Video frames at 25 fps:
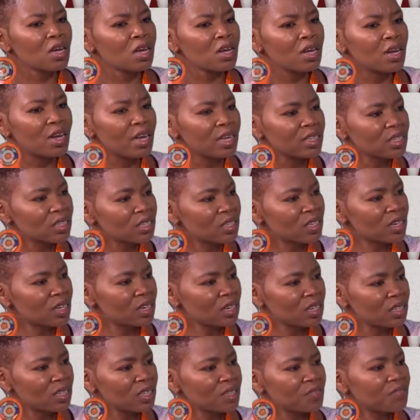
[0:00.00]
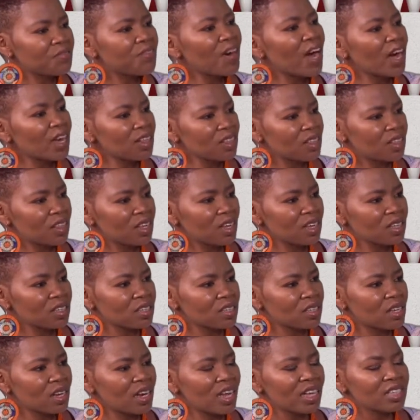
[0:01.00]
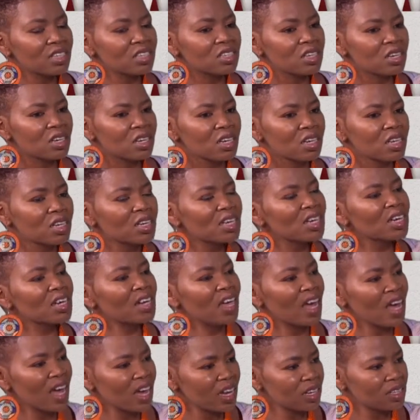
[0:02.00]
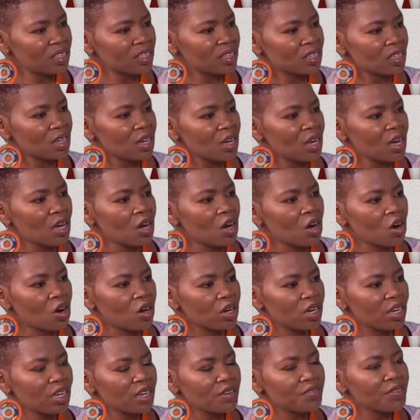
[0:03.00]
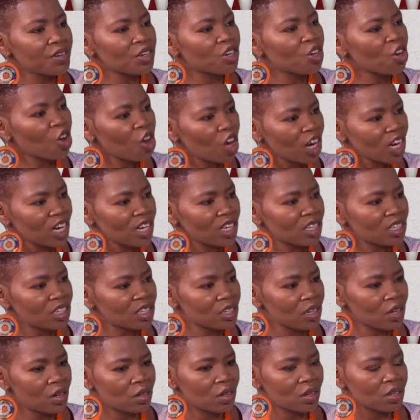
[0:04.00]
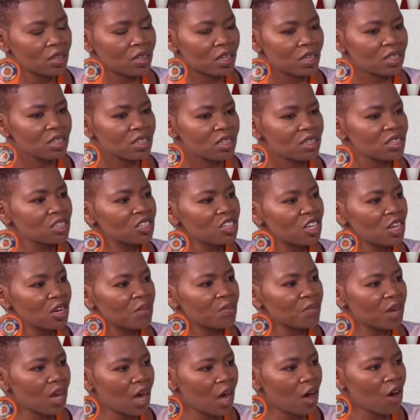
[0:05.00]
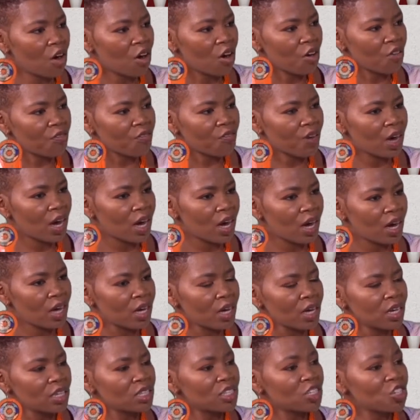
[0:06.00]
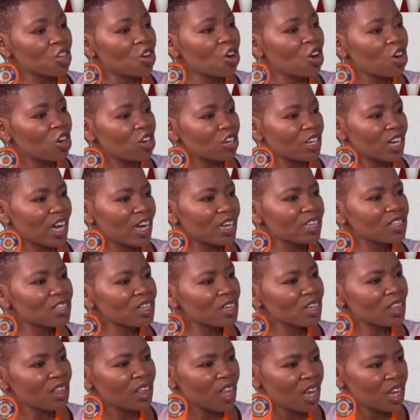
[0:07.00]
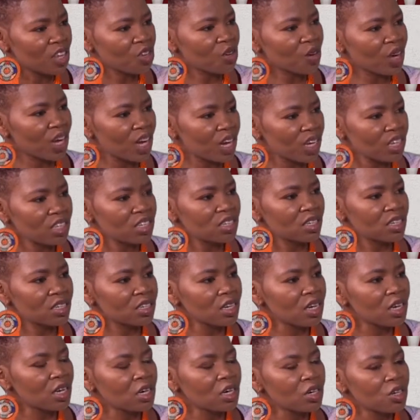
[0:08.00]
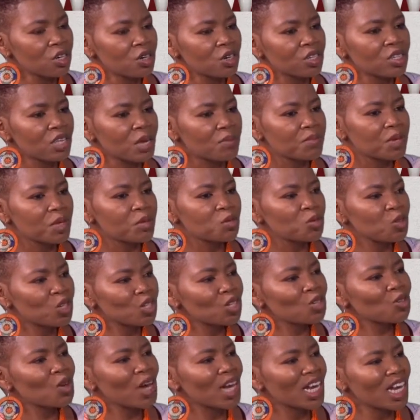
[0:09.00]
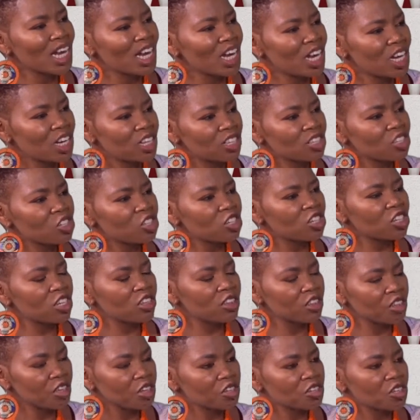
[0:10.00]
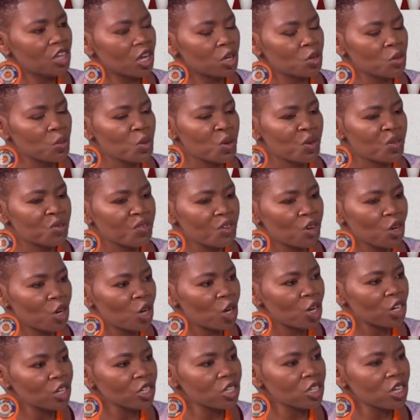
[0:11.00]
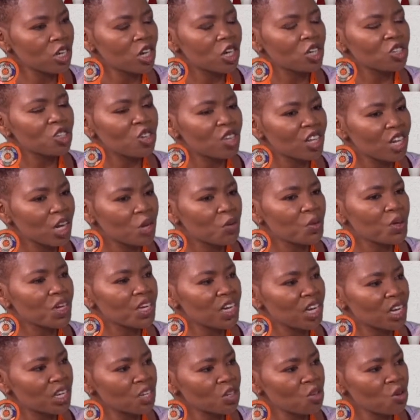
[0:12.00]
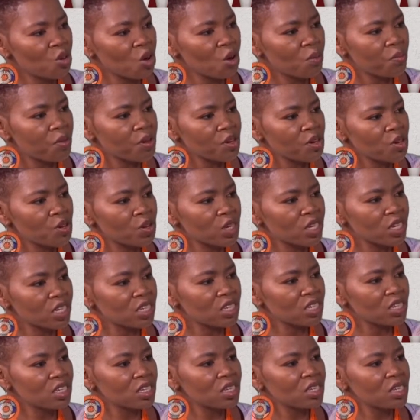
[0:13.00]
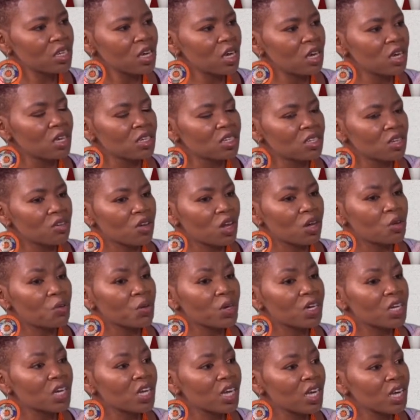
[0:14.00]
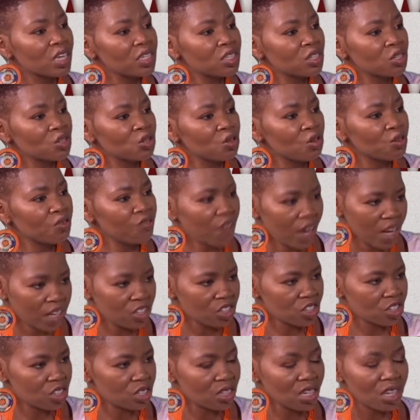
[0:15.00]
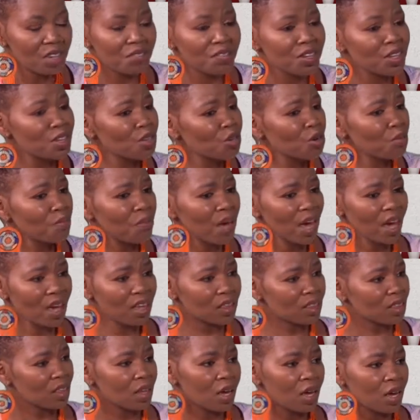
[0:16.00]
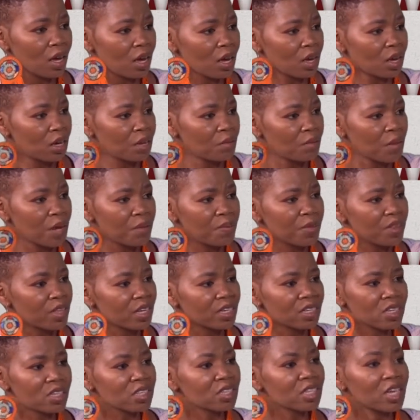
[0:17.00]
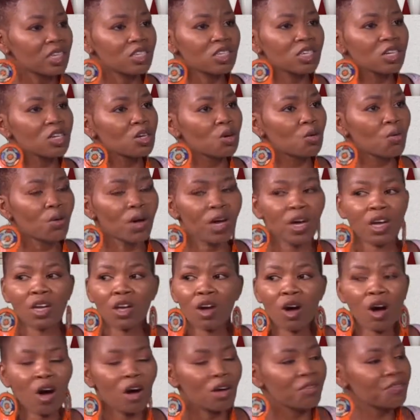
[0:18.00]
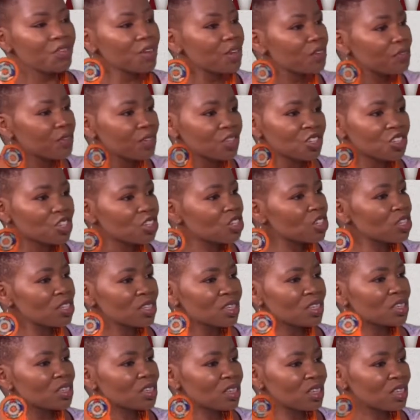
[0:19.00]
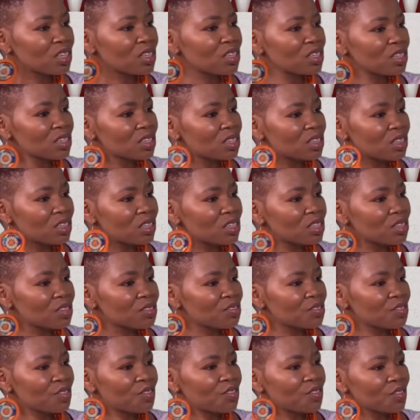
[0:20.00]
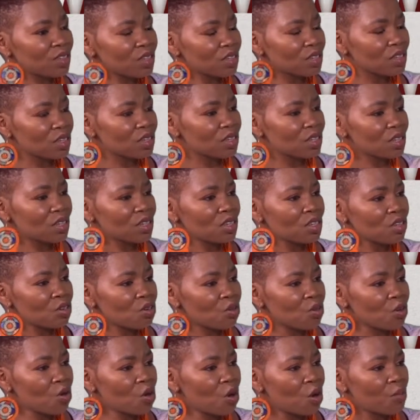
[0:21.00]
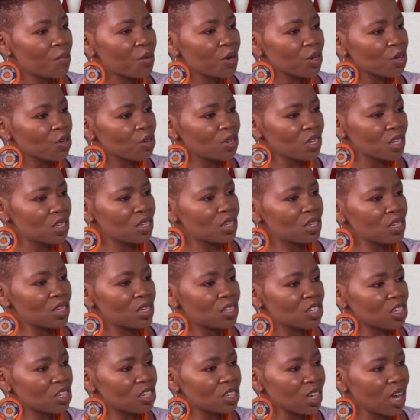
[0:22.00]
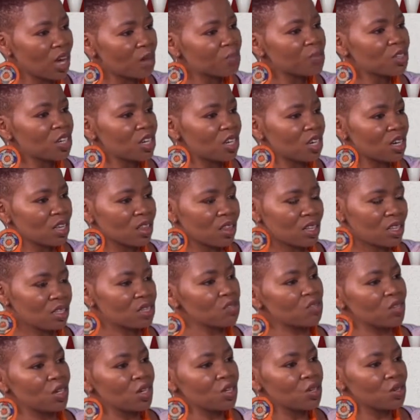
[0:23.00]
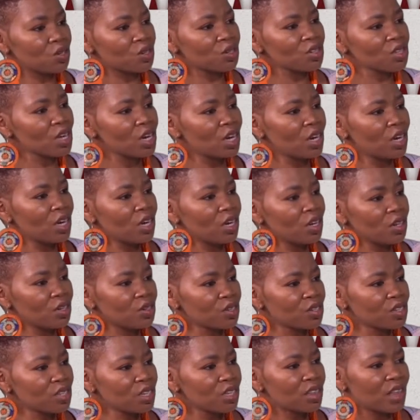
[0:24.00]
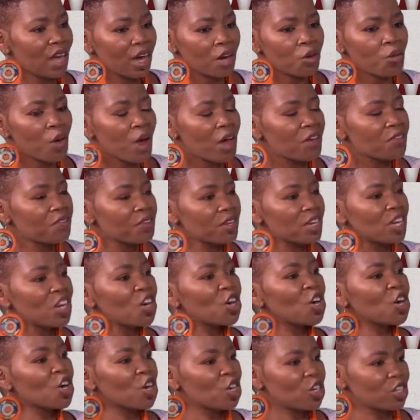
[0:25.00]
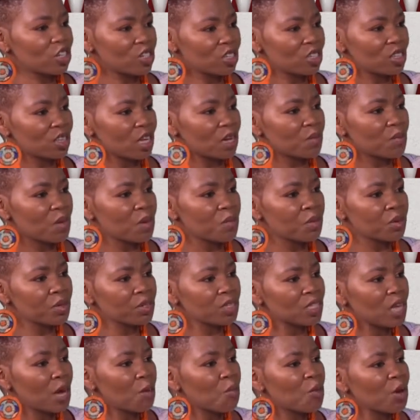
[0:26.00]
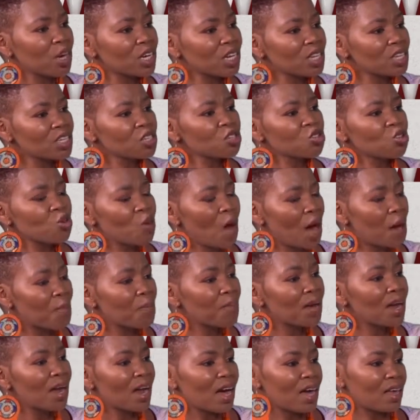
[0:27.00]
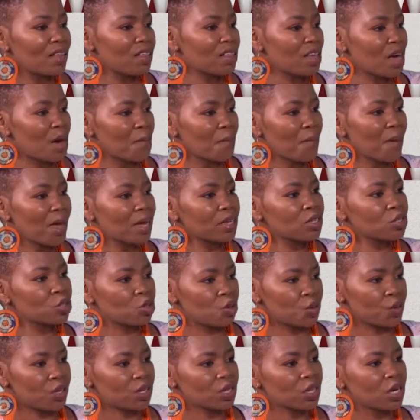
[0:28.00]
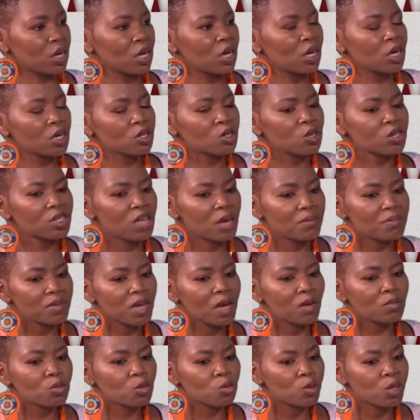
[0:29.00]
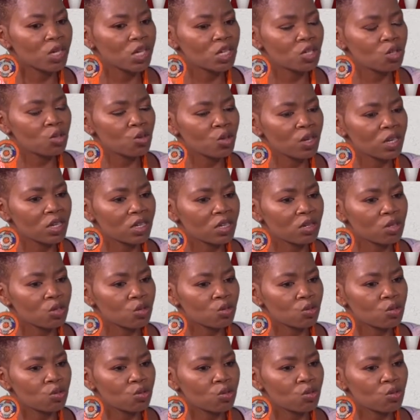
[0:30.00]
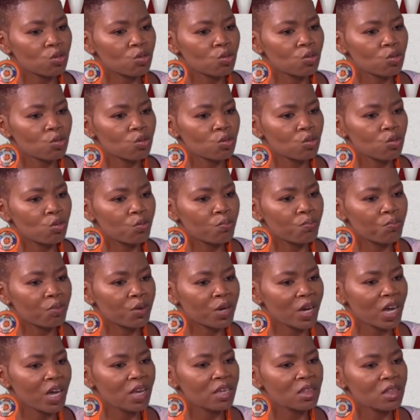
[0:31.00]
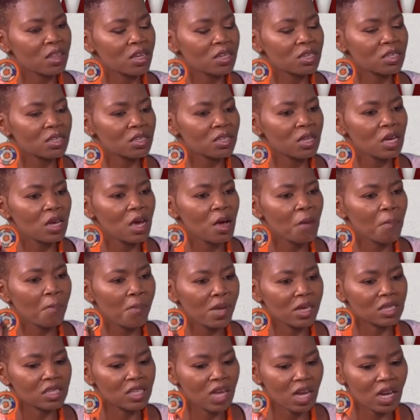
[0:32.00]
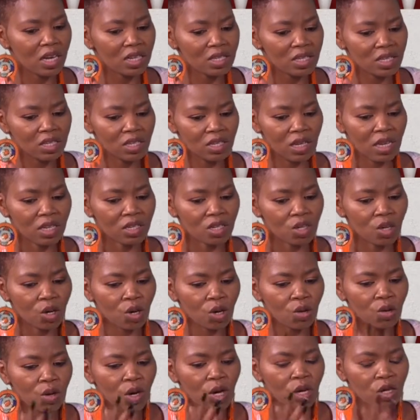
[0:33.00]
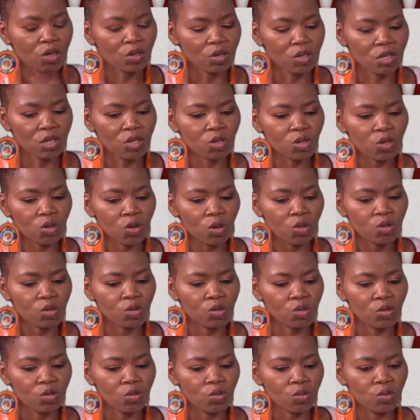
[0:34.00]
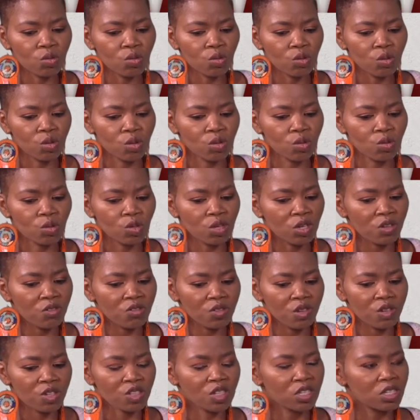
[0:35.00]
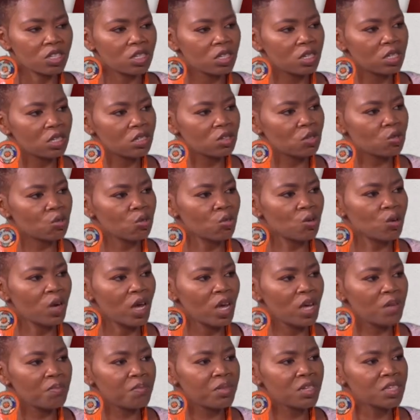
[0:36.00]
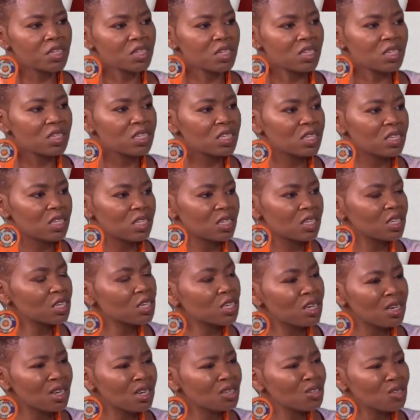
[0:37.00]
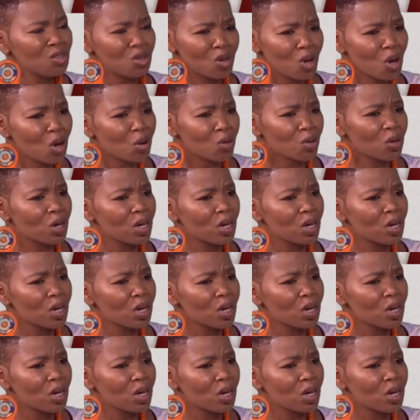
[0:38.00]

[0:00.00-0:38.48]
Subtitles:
let's redefine things. Let's recreate even knowledge. There's this term now of decolonizing the education. Sometimes we need to unlearn certain things that we've learned so that we create new opportunities, so that we create new ventures, even new paths. Maybe there's a certain way of even just the new opportunities just capturing these videos, you see that we haven't learned, that maybe someone needs to apply their mind to it. So sometimes we need to break this mentality that no, you need to go to university, do ABCD degrees. No,